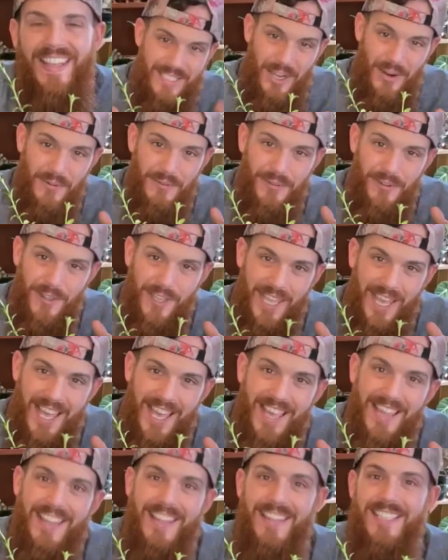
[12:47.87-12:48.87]
Don't
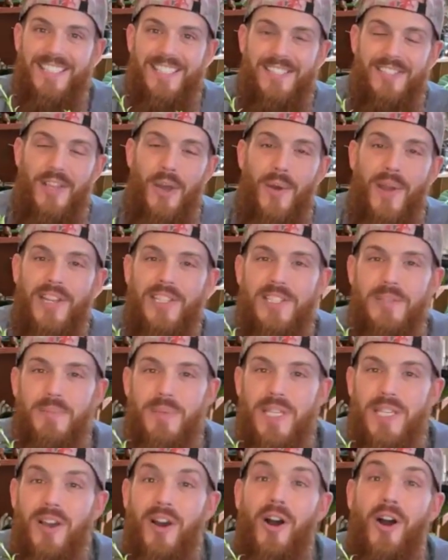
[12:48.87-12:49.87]
forget, this is going to
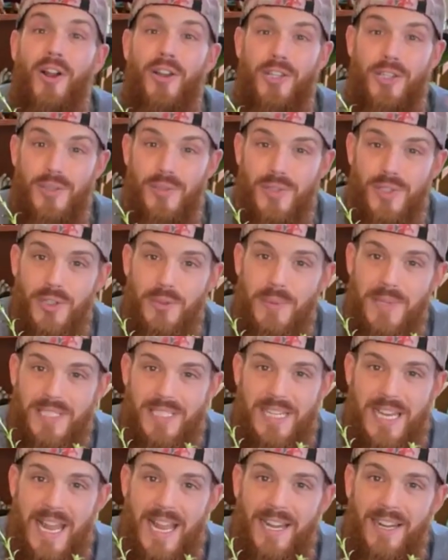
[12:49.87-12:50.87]
be on YouTube
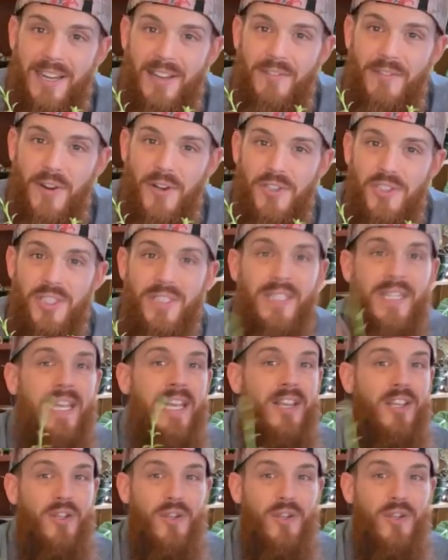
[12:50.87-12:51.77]
as an edited version.